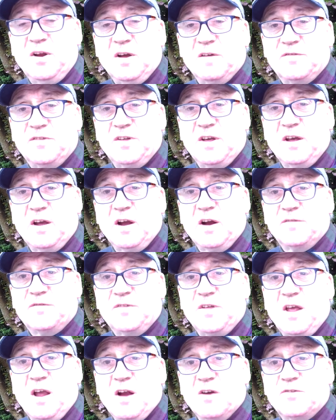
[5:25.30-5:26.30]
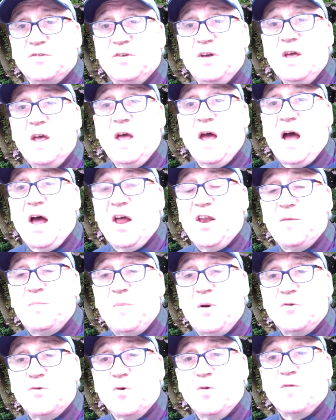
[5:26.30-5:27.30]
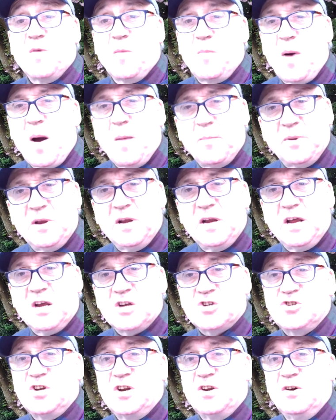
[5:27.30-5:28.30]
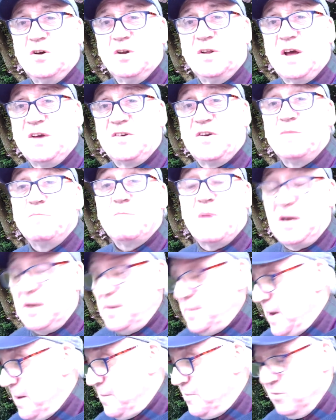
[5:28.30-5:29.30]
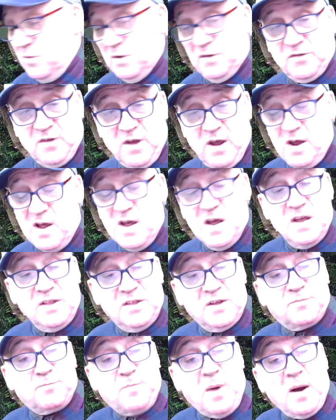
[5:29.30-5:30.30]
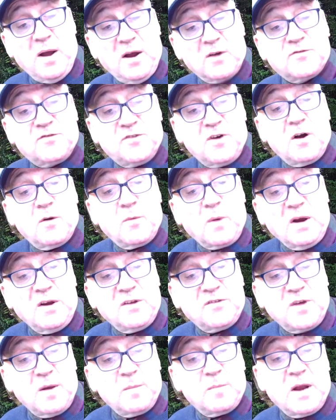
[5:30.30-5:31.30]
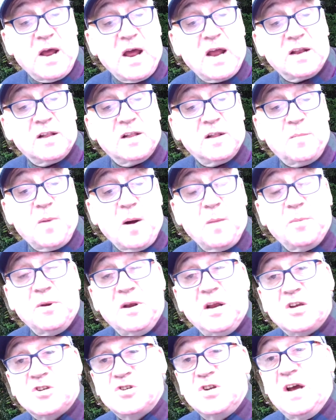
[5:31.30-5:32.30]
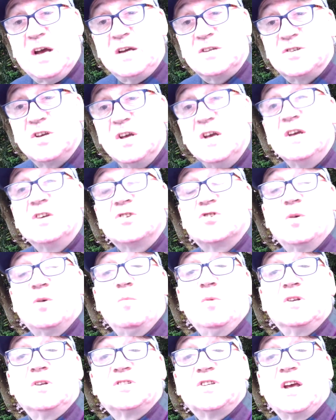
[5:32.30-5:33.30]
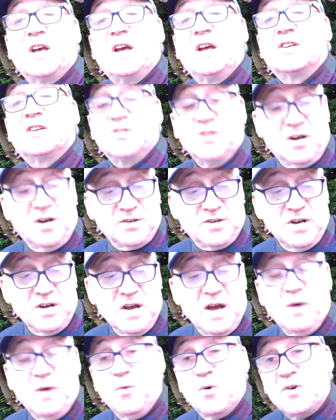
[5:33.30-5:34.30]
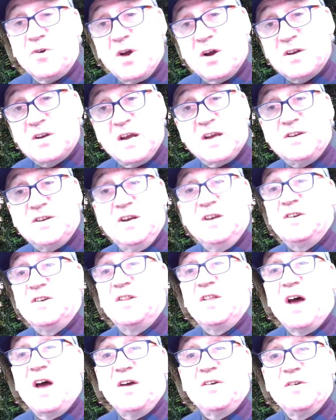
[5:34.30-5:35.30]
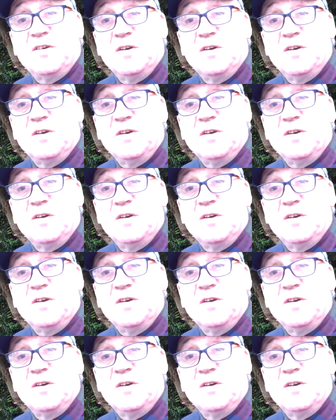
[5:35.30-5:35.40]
of the earth, and about overpopulation and all that. And many people will say the earth's all right, it's able to handle the population it has. Some will say it's not. We're not getting into that.